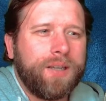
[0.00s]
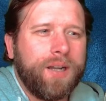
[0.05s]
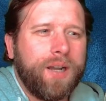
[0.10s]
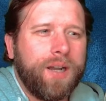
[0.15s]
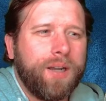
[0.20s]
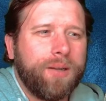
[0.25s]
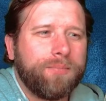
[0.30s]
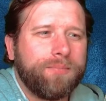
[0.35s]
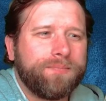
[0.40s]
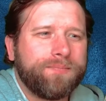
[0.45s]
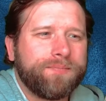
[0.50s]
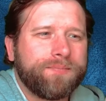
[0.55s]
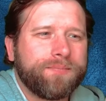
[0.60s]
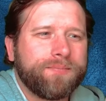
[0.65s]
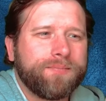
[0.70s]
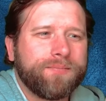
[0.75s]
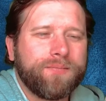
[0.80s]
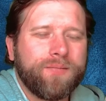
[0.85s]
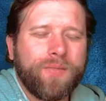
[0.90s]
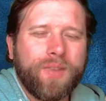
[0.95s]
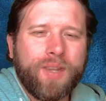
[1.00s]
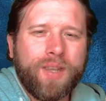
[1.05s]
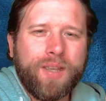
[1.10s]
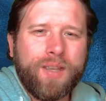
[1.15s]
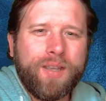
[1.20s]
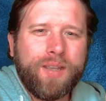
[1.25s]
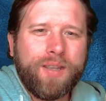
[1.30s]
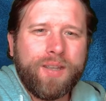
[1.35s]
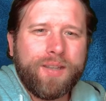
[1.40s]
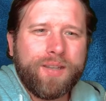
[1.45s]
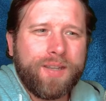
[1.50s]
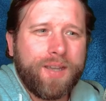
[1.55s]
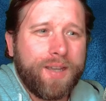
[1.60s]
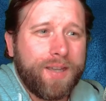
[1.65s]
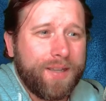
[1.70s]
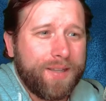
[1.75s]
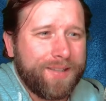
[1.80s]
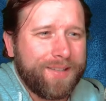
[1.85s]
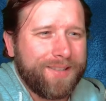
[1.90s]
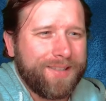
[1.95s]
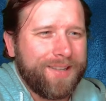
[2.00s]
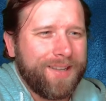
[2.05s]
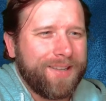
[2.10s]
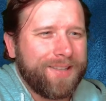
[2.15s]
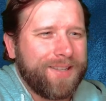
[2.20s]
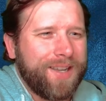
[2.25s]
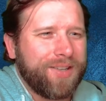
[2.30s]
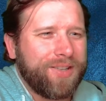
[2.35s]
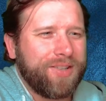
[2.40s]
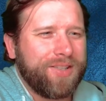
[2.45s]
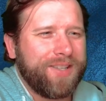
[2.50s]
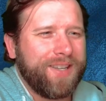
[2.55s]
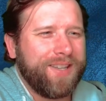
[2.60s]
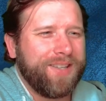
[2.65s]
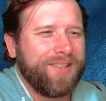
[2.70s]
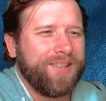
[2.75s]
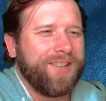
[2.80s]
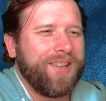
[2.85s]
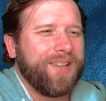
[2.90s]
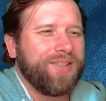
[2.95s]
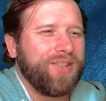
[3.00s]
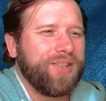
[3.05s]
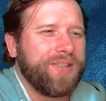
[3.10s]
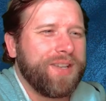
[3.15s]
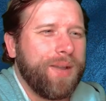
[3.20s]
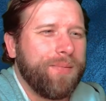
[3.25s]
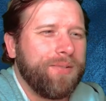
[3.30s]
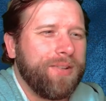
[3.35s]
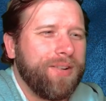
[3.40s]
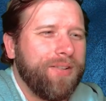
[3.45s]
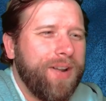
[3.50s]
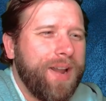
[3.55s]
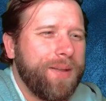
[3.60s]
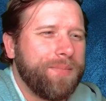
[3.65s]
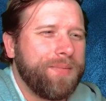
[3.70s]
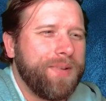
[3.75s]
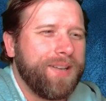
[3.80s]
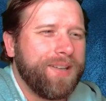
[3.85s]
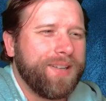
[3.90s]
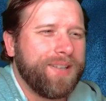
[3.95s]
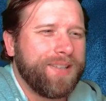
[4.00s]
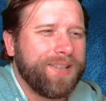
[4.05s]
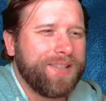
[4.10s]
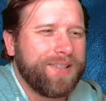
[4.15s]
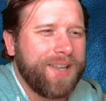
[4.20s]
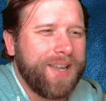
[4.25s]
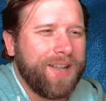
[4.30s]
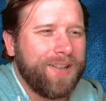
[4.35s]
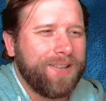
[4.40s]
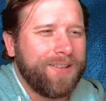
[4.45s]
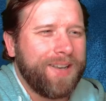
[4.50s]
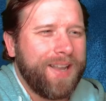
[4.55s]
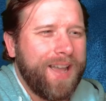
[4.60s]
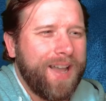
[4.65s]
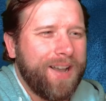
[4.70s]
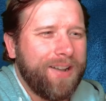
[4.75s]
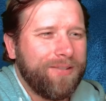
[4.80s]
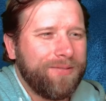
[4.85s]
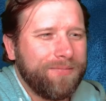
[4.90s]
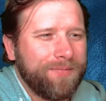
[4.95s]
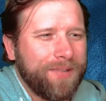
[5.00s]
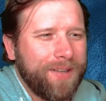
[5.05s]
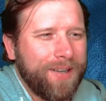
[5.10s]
um, uh, Sasha says that she's coming to grab uh, Sala now.